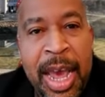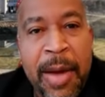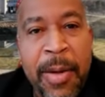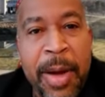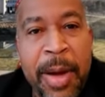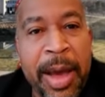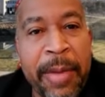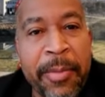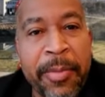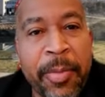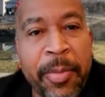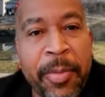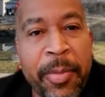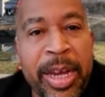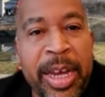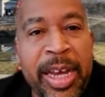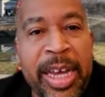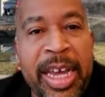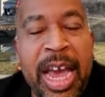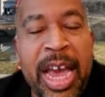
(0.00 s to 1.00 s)
And
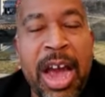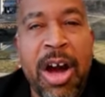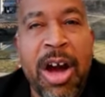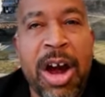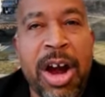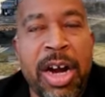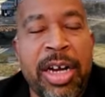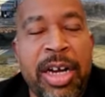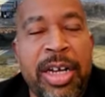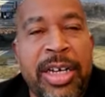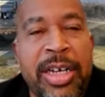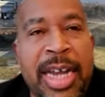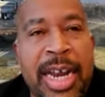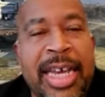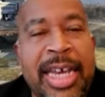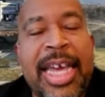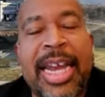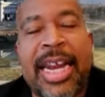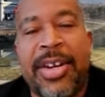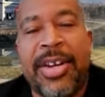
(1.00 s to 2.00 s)
we are
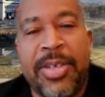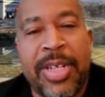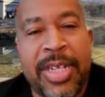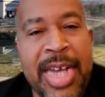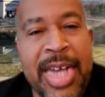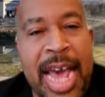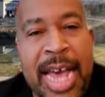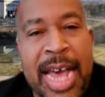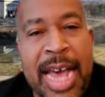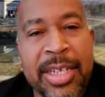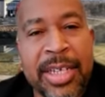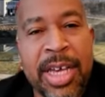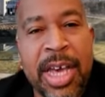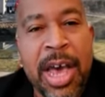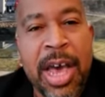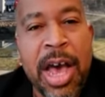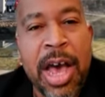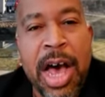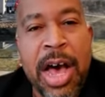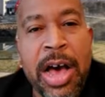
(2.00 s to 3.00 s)
dedicated to the task
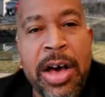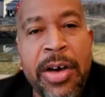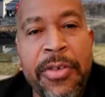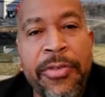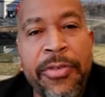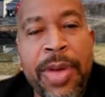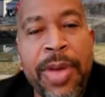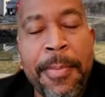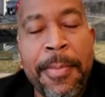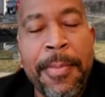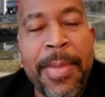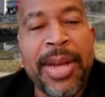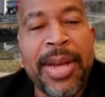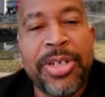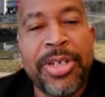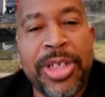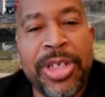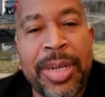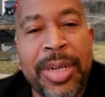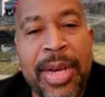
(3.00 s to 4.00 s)
of
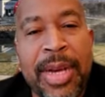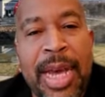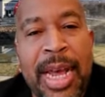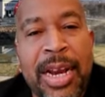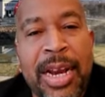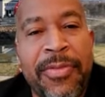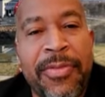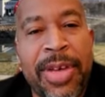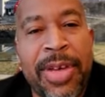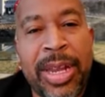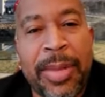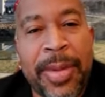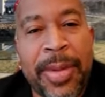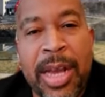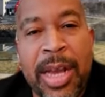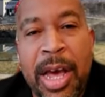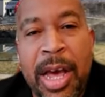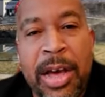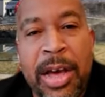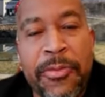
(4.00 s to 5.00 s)
mentorship and
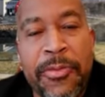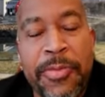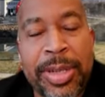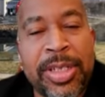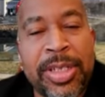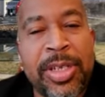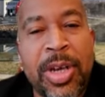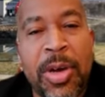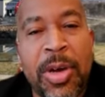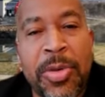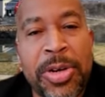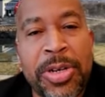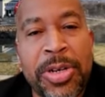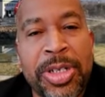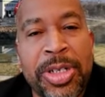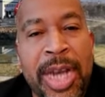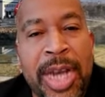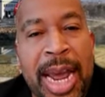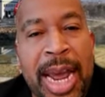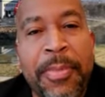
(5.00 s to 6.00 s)
development of business
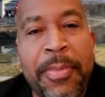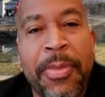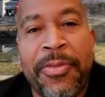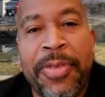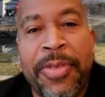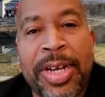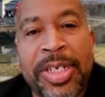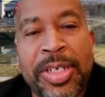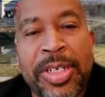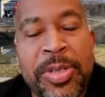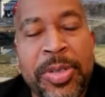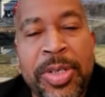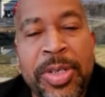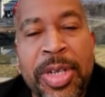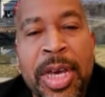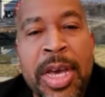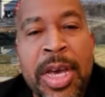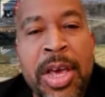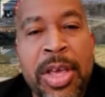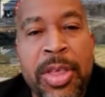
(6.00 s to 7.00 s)
owners and professionals
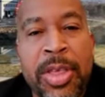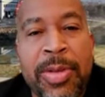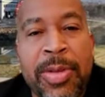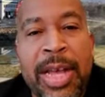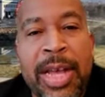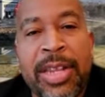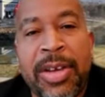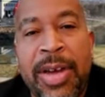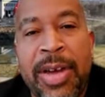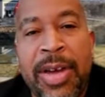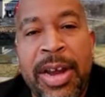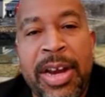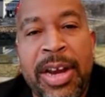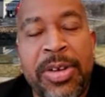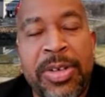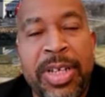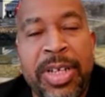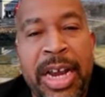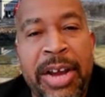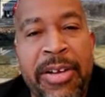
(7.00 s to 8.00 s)
throughout the greater
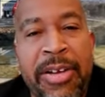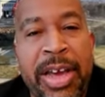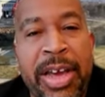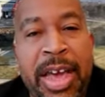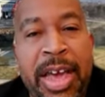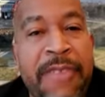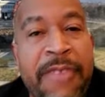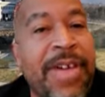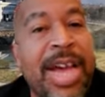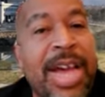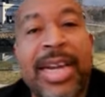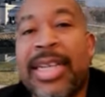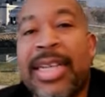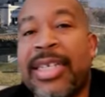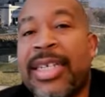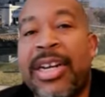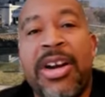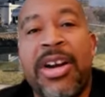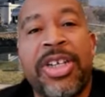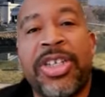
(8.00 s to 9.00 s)
Houston area. In fact,
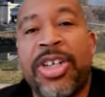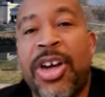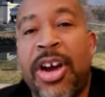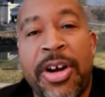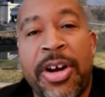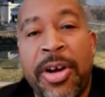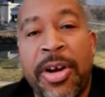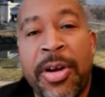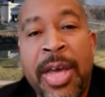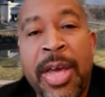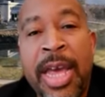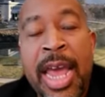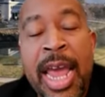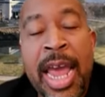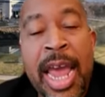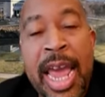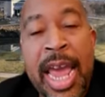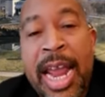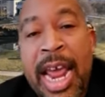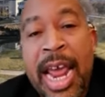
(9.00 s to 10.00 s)
that's in our charter.
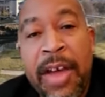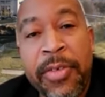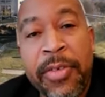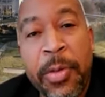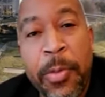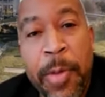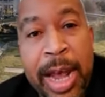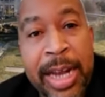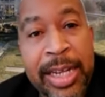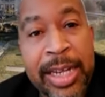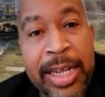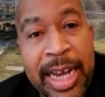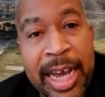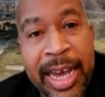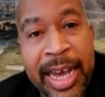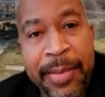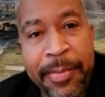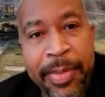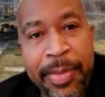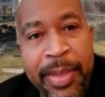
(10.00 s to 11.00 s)
And every
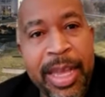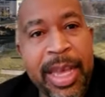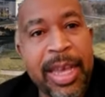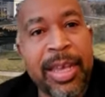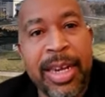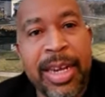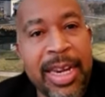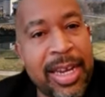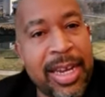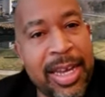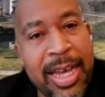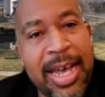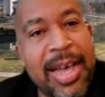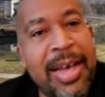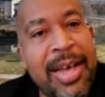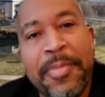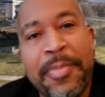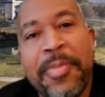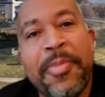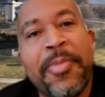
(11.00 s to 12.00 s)
Wednesday, you need to
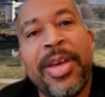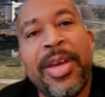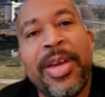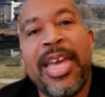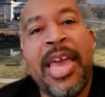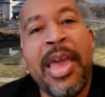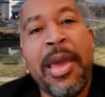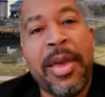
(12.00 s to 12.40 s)
come. We